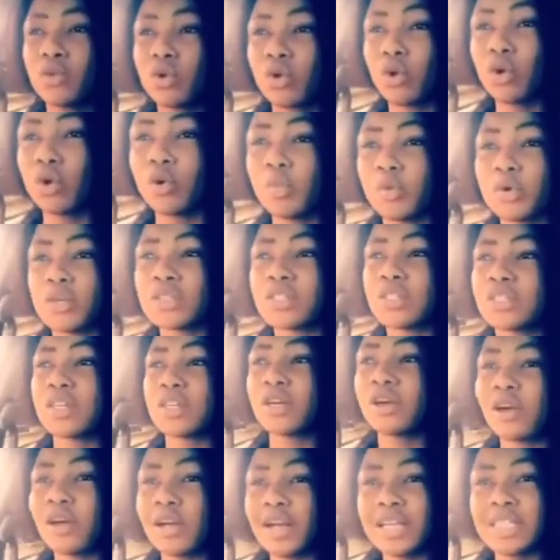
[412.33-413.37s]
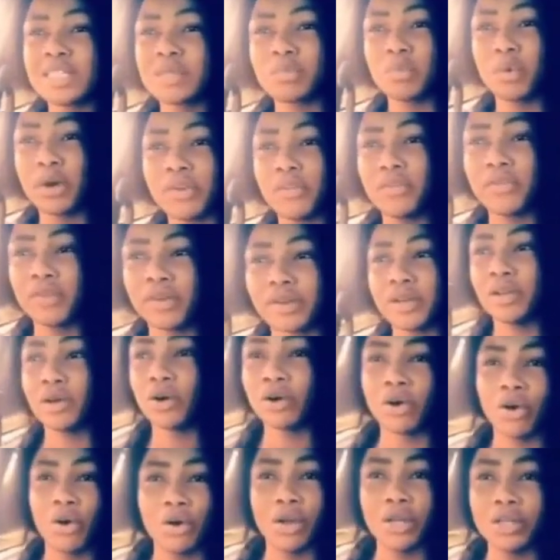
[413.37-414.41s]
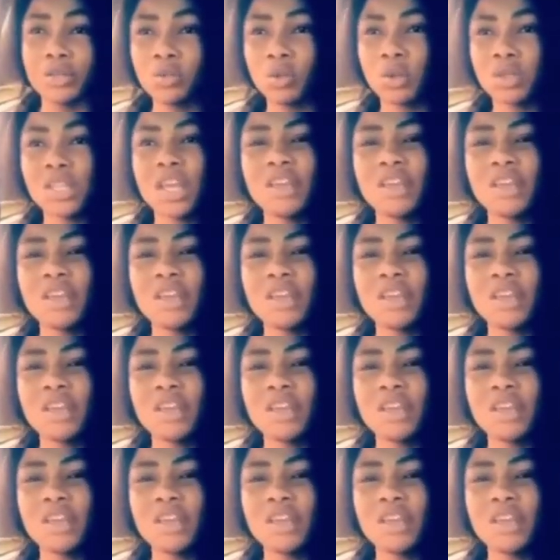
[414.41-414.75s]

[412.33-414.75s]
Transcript: both the current boyfriend or current what,